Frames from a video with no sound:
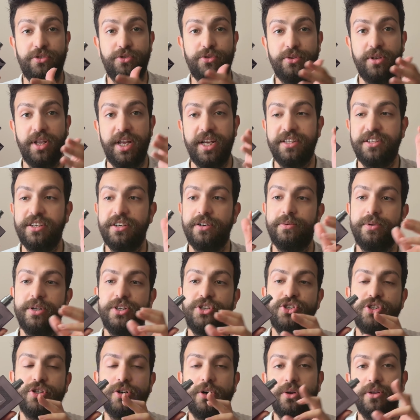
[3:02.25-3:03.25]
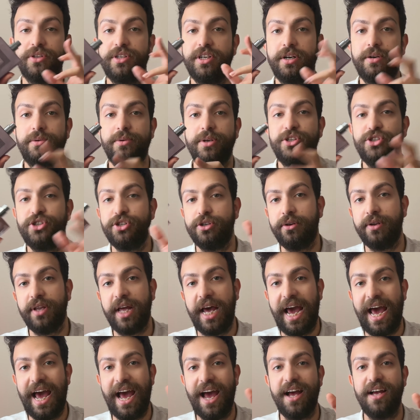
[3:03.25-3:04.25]
to like the original
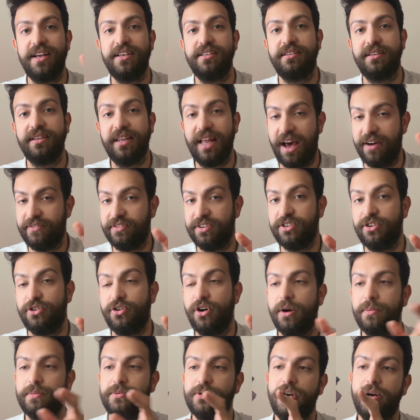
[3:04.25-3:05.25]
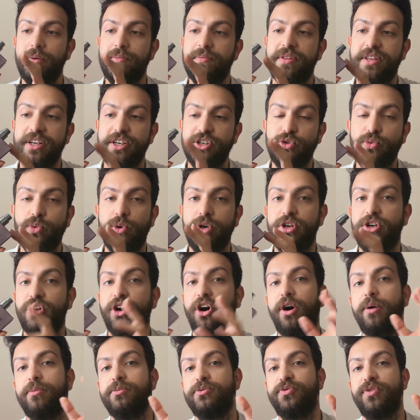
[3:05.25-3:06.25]
has lavender up top. This one
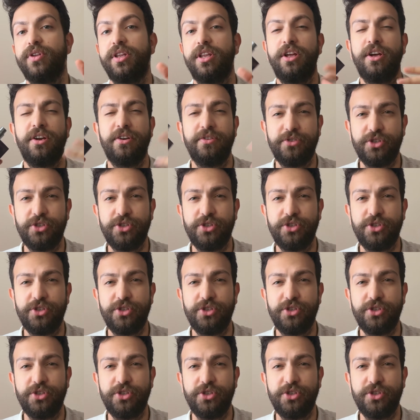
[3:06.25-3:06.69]
comes with a lot of